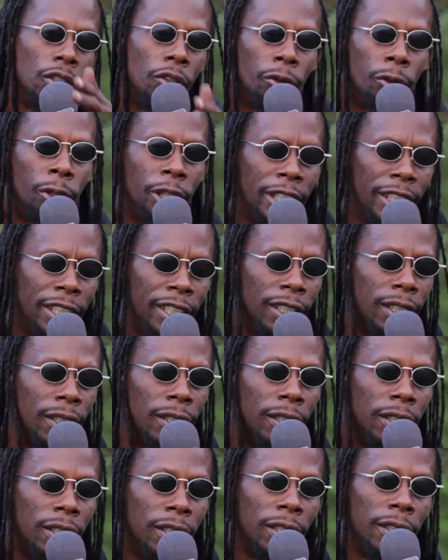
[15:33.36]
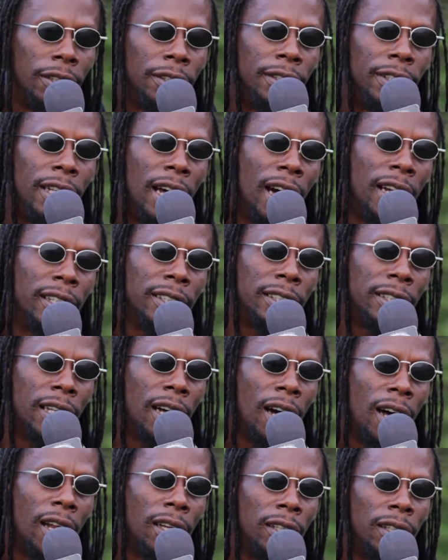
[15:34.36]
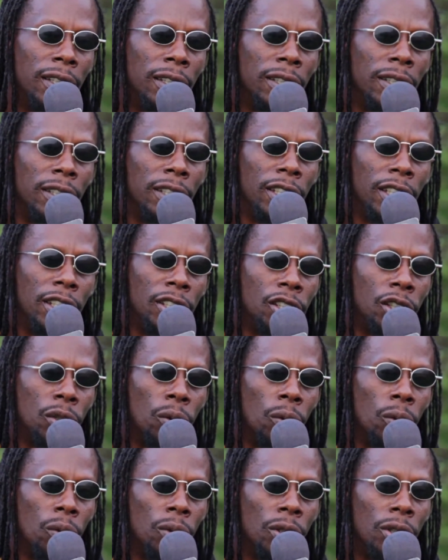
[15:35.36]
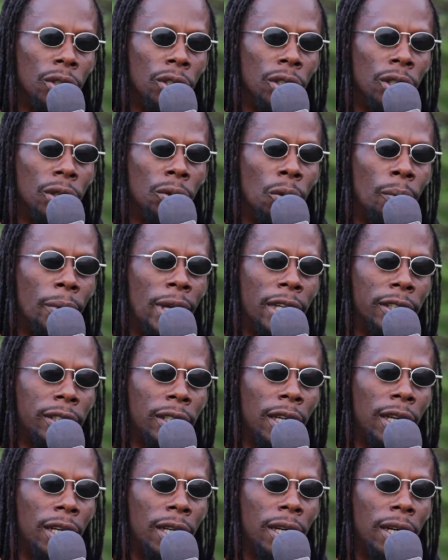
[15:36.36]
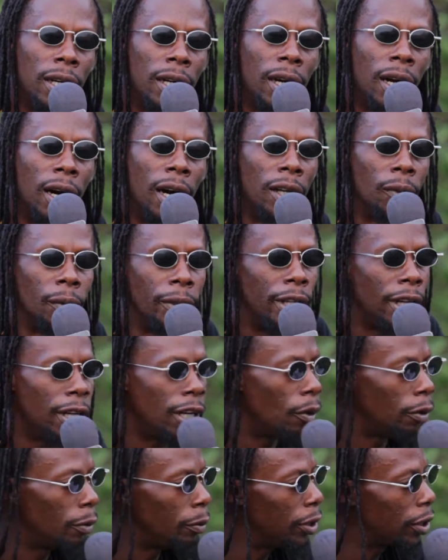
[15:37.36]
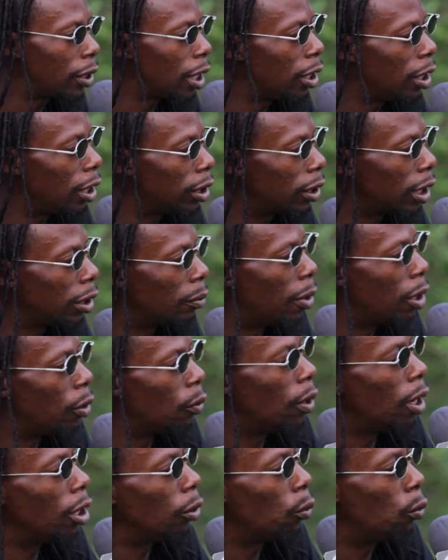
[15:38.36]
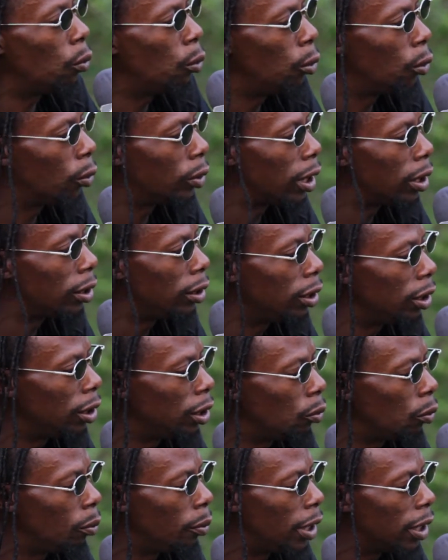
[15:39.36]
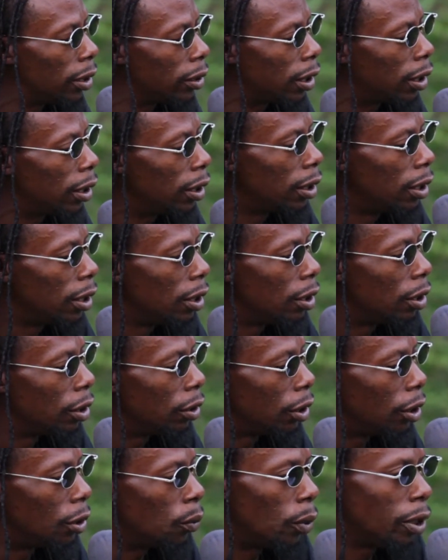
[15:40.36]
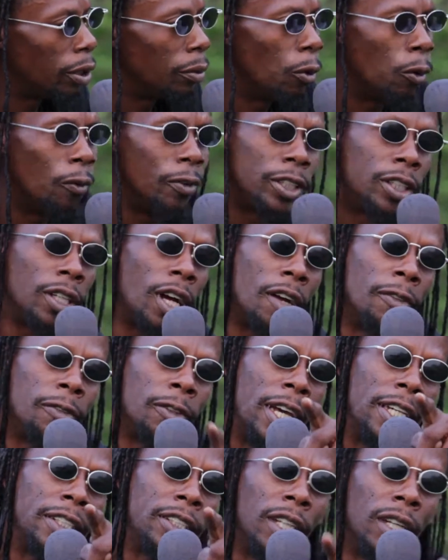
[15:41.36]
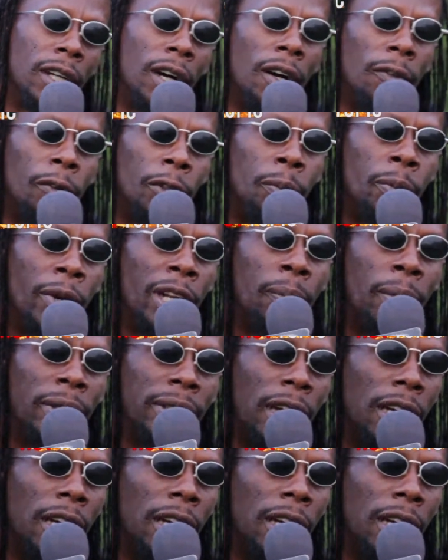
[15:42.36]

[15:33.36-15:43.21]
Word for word: the real dancehall issue. You know what I say? And we there with Mr. Lexx and him I go and cool out and thing, you know what I say? So you know what the movie star fly take off with Pelpa